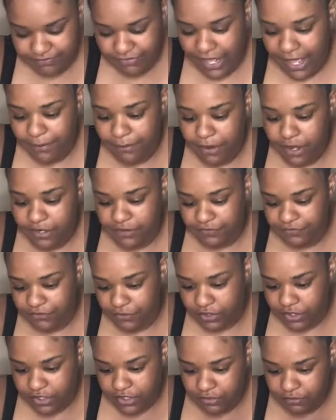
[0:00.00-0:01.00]
I brought a
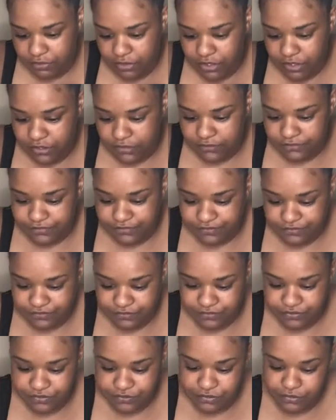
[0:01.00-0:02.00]
fork up here
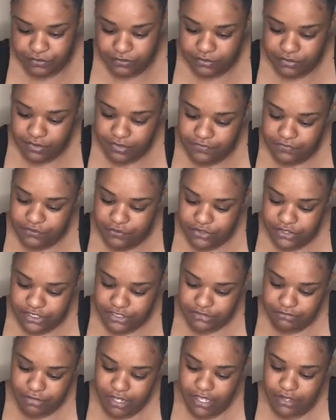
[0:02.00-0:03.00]
for
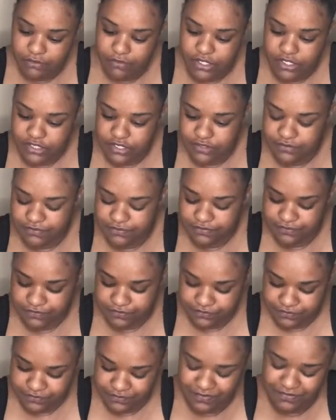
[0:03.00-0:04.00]
this main reason,
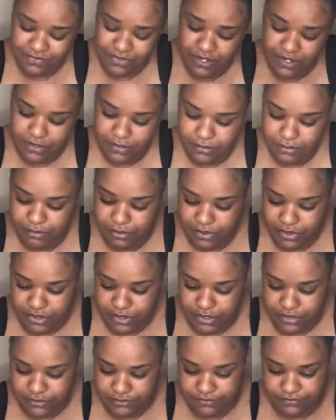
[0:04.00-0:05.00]

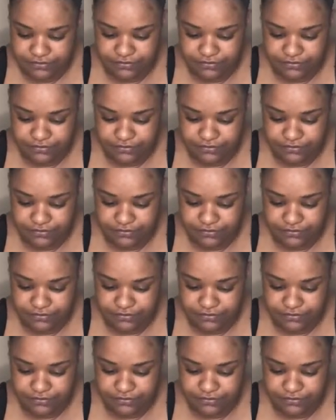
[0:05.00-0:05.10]
but